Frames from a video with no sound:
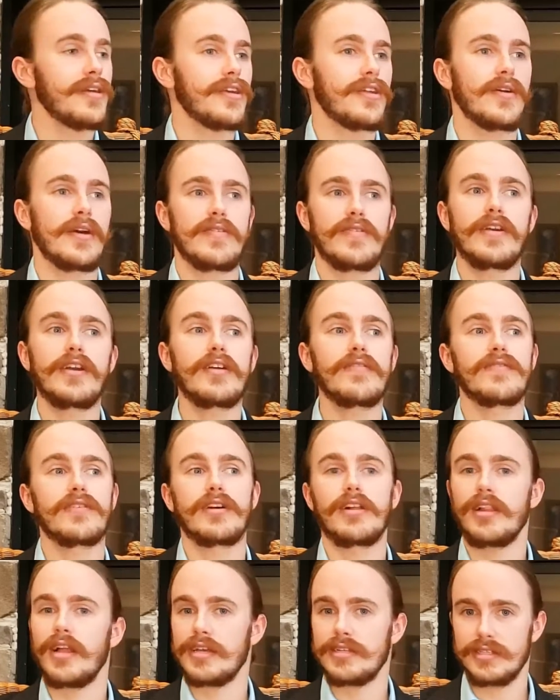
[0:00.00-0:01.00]
I think of the
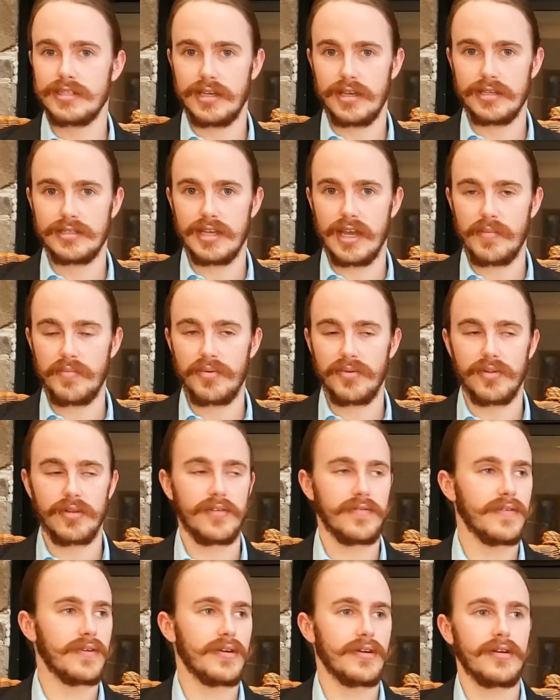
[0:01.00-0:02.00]
classic example
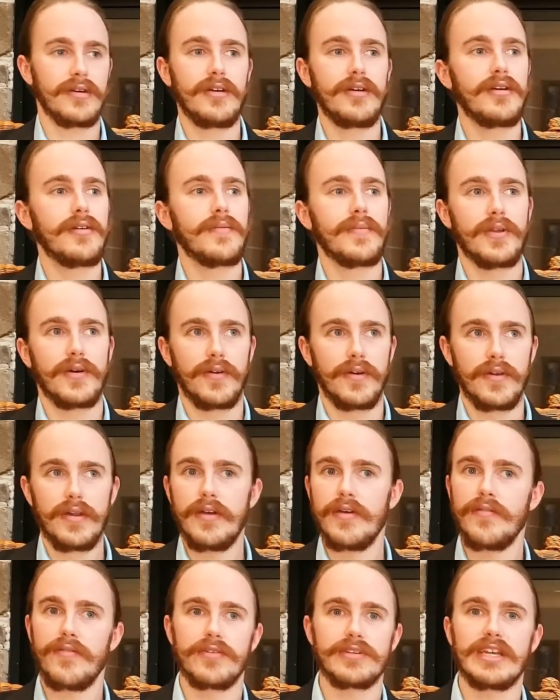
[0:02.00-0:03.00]
of for
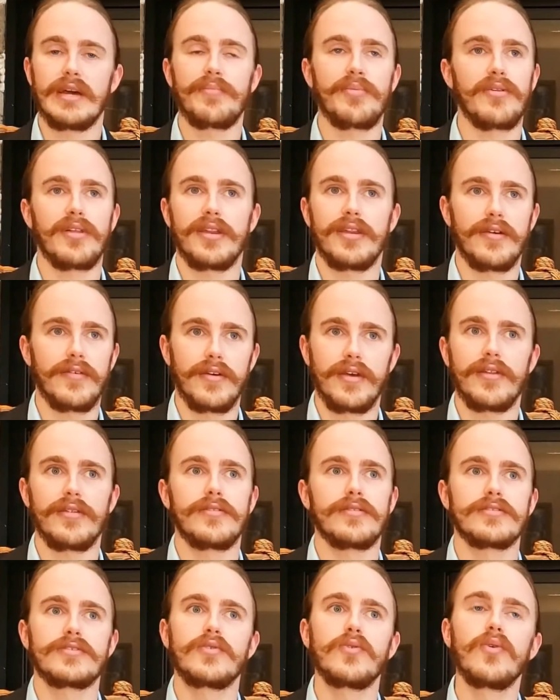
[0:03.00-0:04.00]
example, in
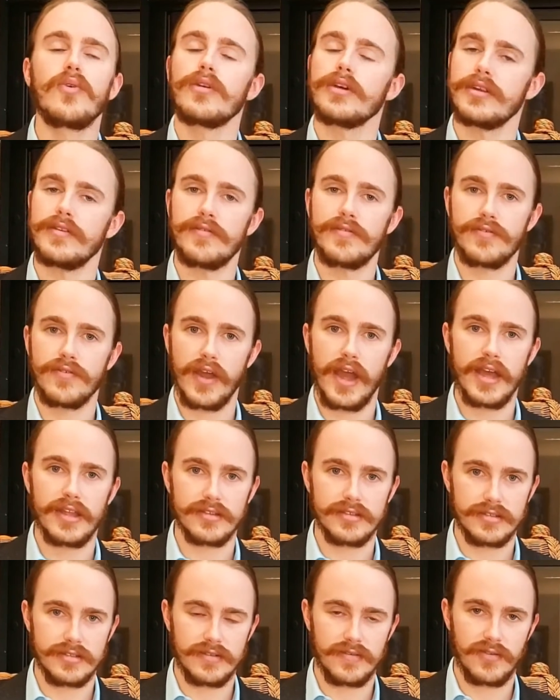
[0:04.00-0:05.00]
school in
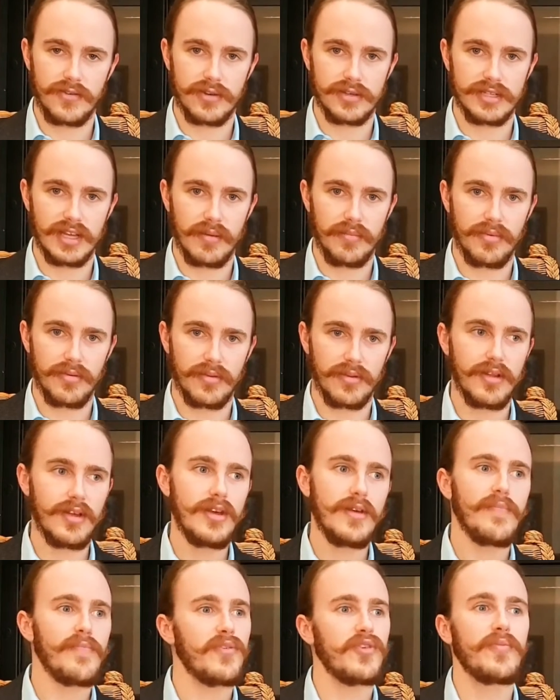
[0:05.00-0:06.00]
France, for example,
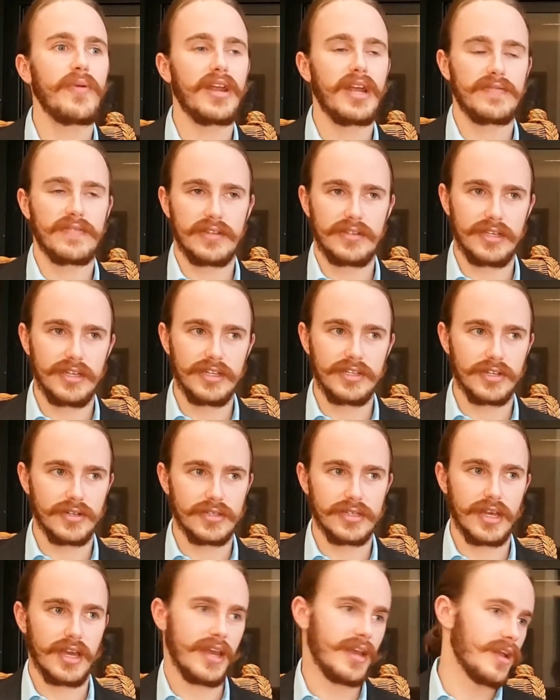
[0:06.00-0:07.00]
you might have the teacher
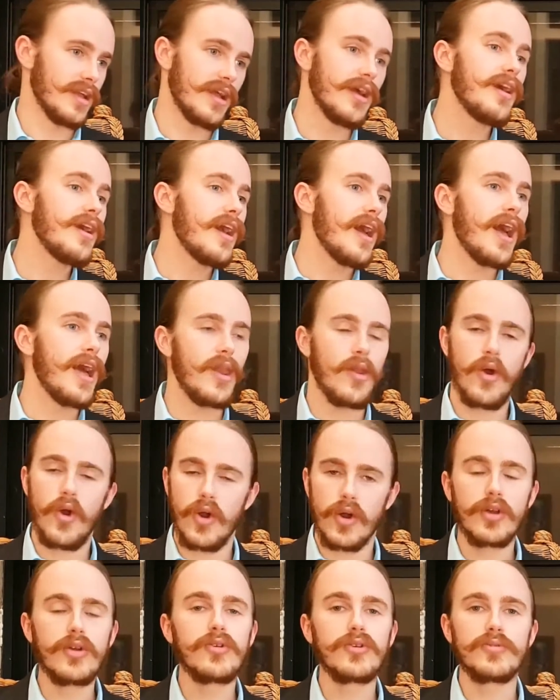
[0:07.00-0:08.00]
saying,
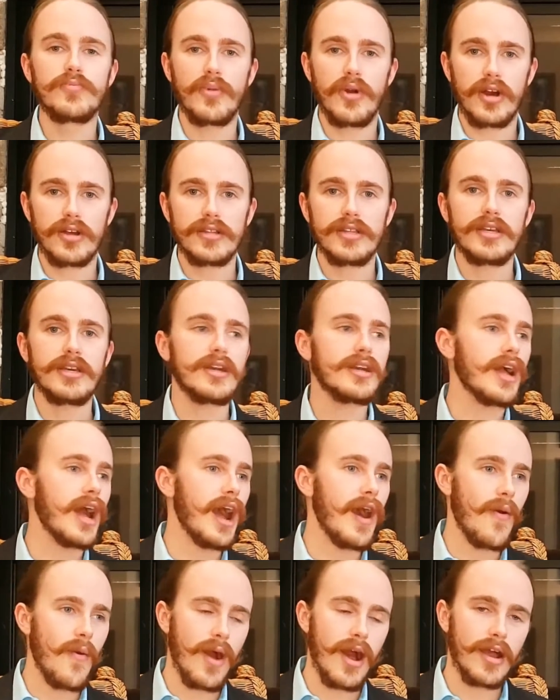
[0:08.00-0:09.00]
"Hello, good morning,
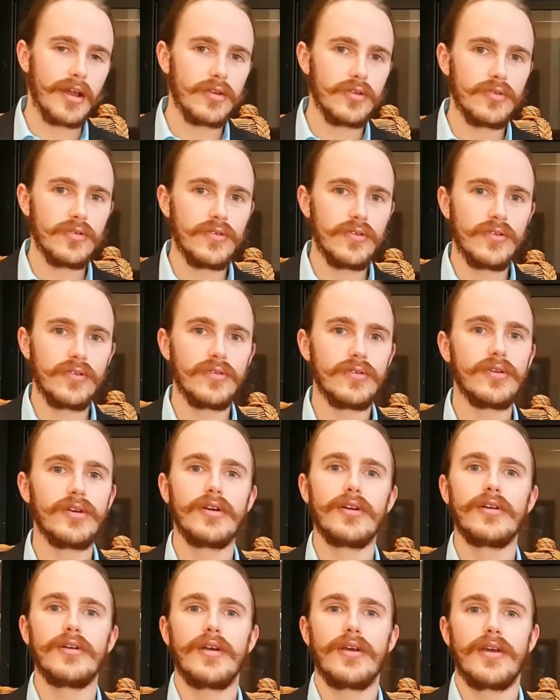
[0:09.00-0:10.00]
how are you?"
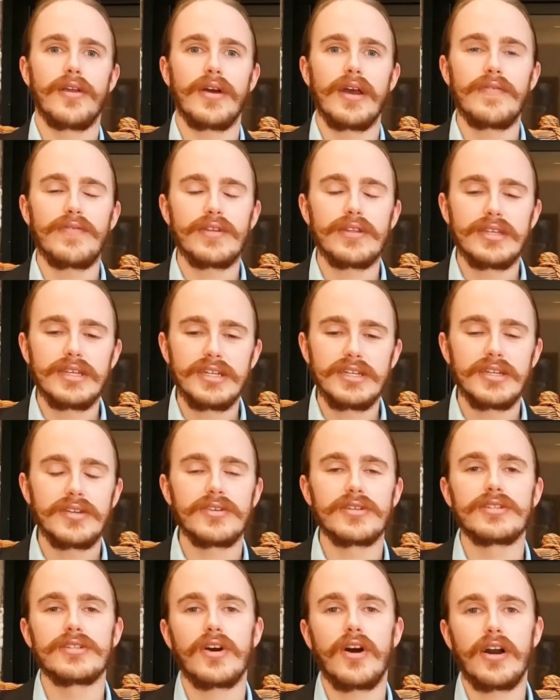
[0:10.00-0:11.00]
If the teacher
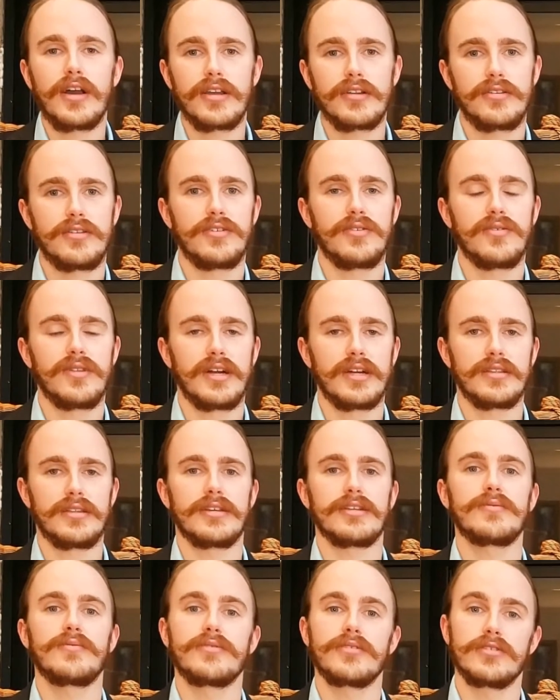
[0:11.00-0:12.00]
is talking to you like
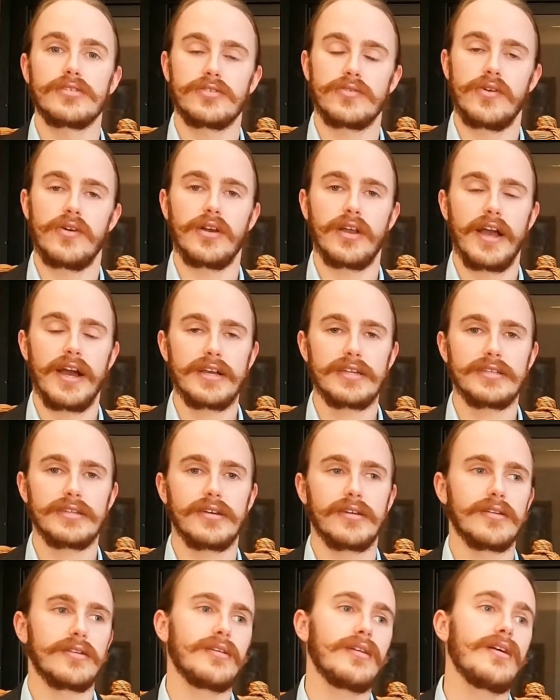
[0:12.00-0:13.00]
this with a strong
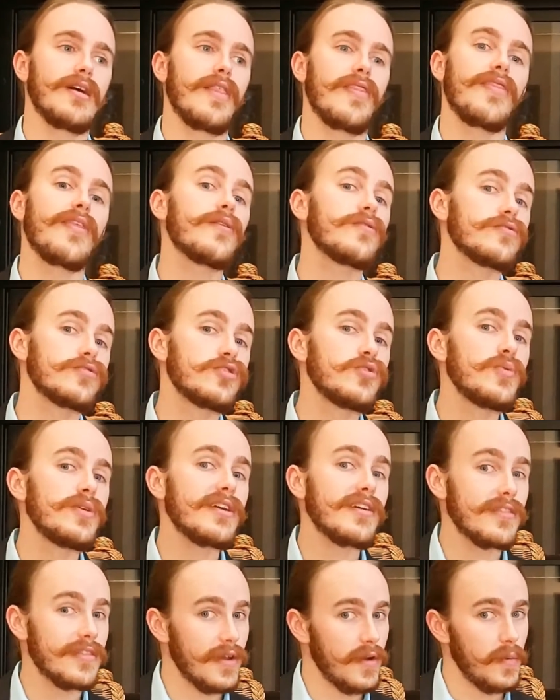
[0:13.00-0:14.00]
accent, they're
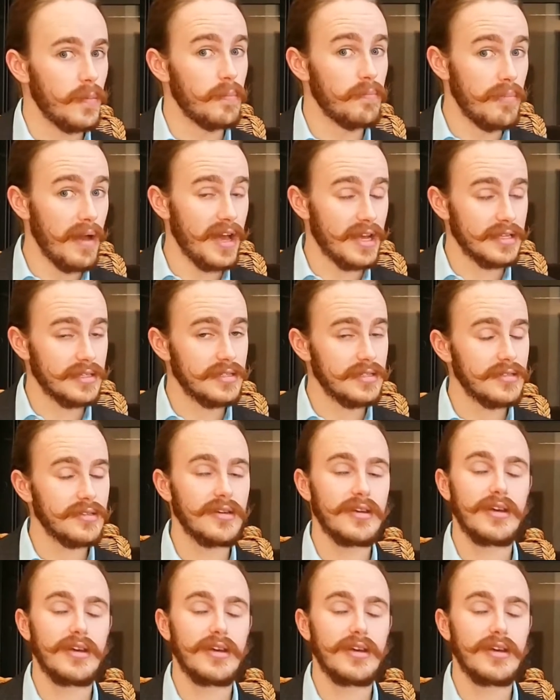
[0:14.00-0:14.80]
doing their best.